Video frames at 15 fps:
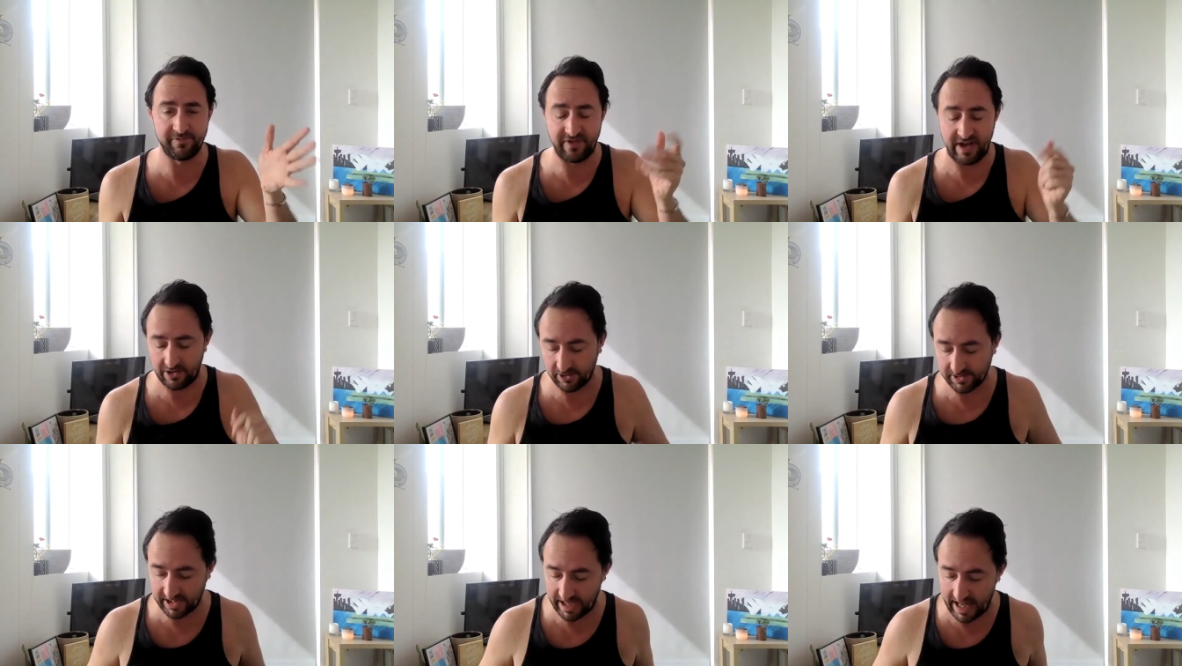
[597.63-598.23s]

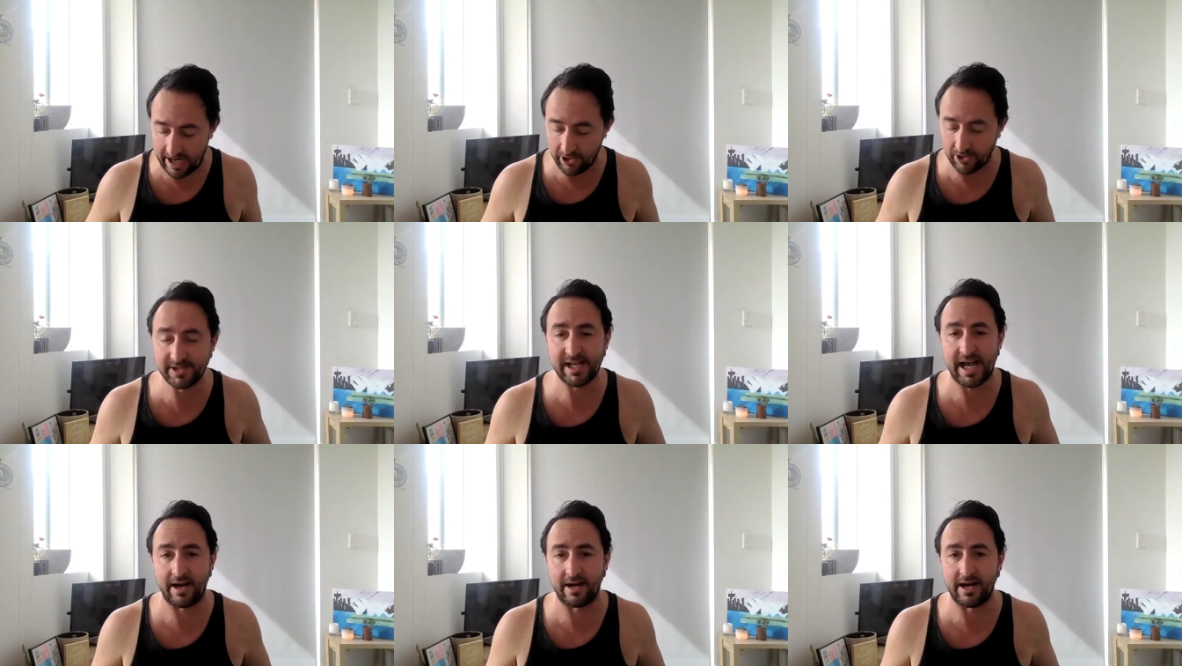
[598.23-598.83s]
vendors and
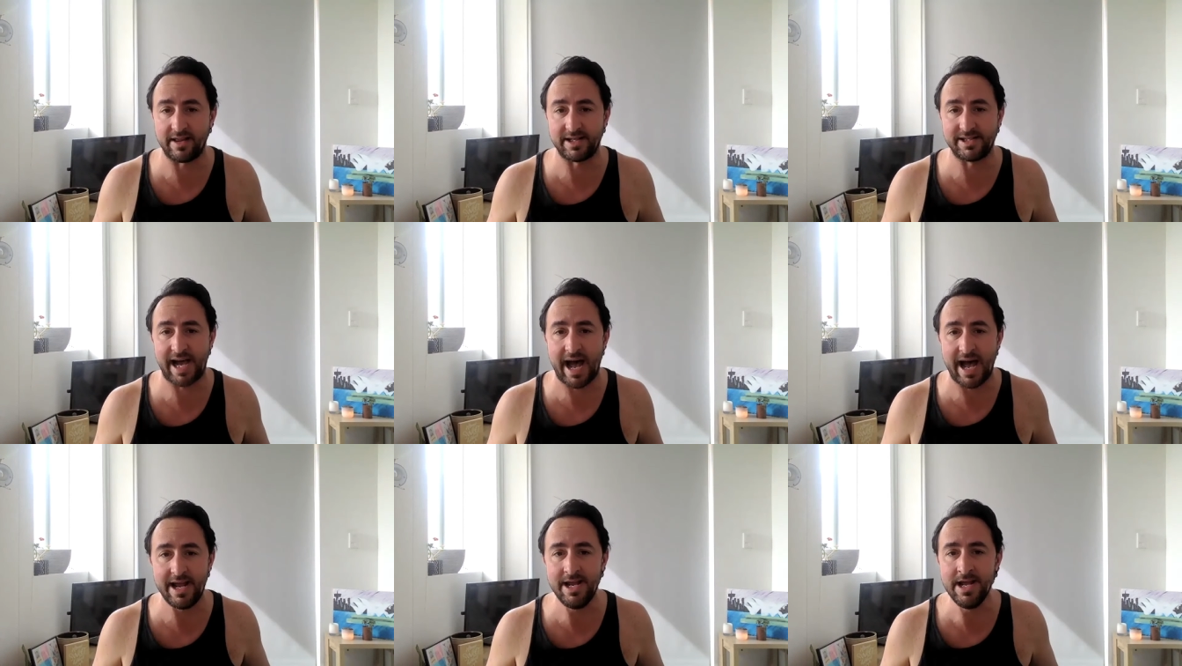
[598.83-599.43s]
landlords at another
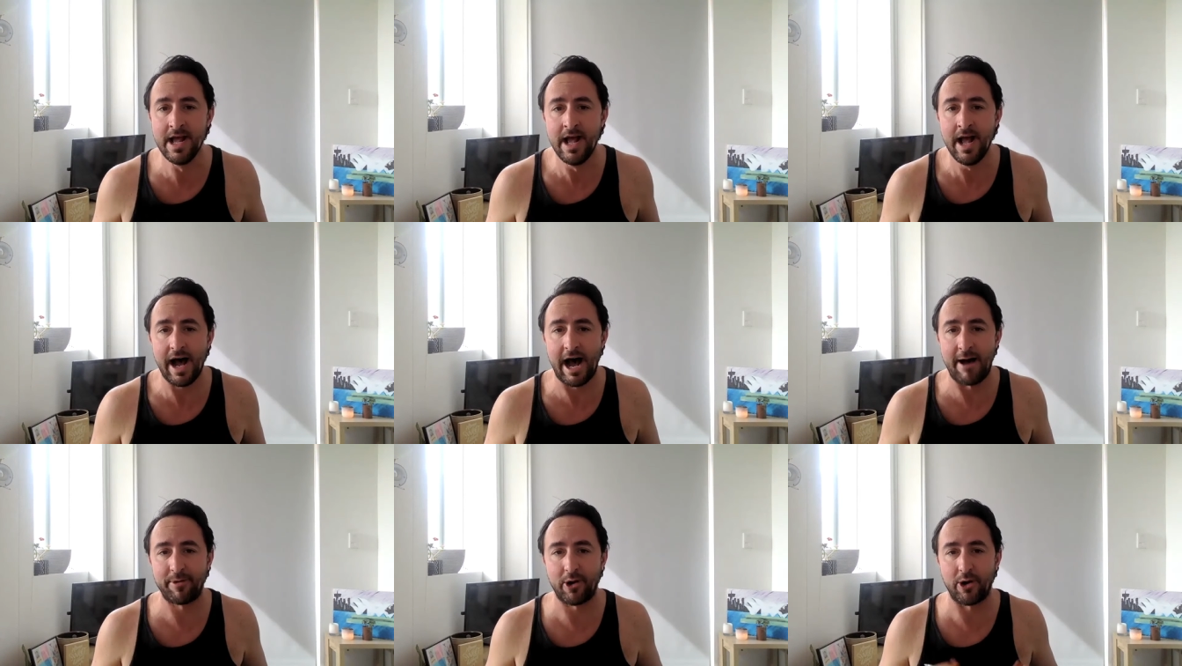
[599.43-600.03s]
day.
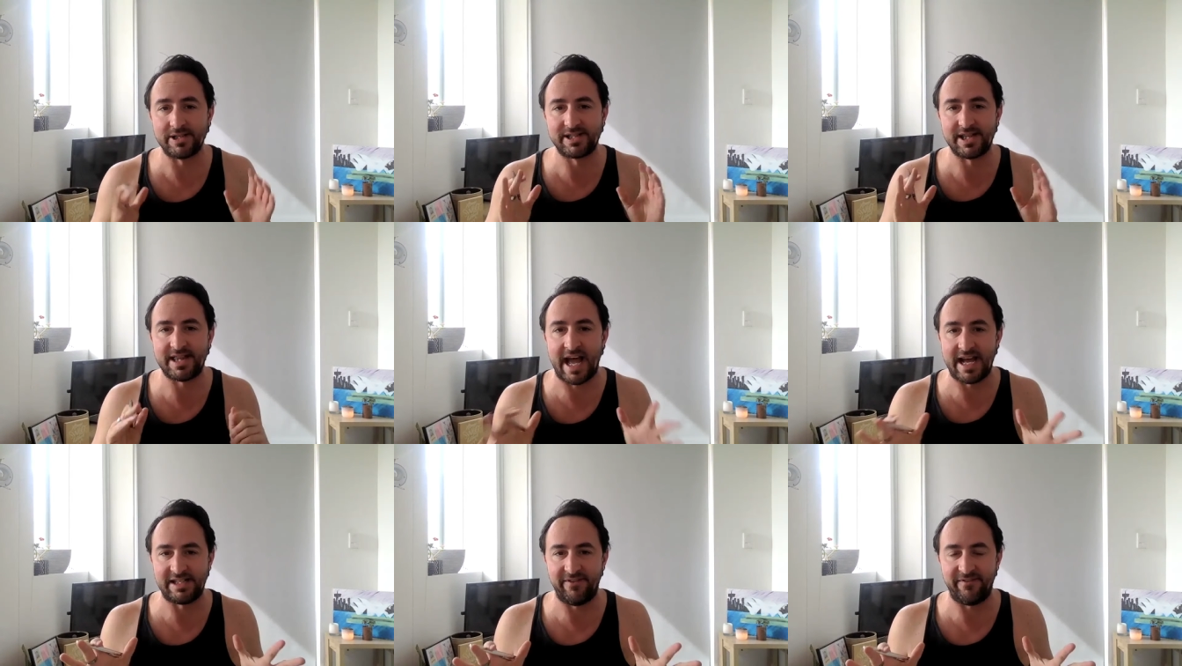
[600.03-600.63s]
But guys,
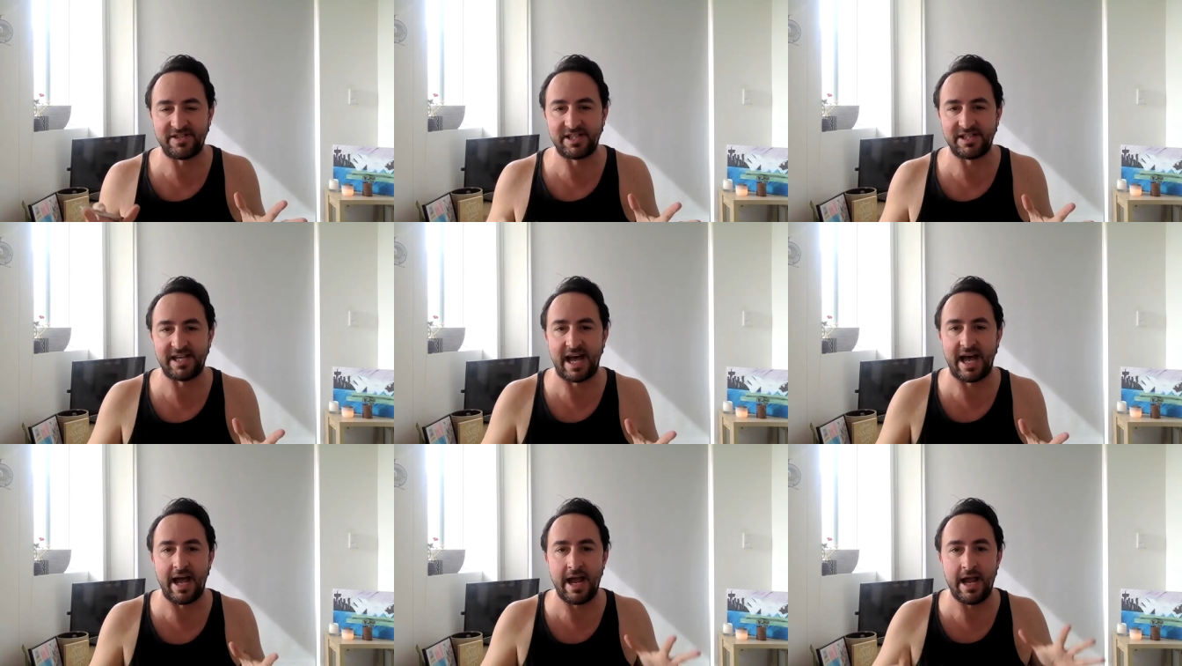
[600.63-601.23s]
that's it for
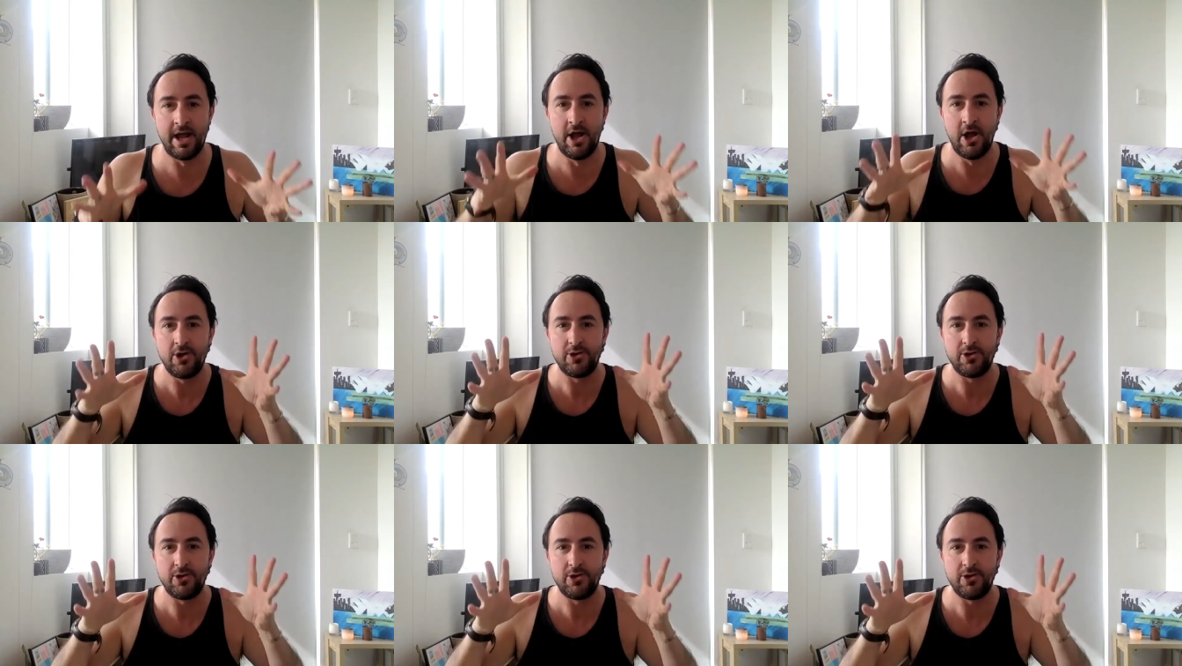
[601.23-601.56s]
today.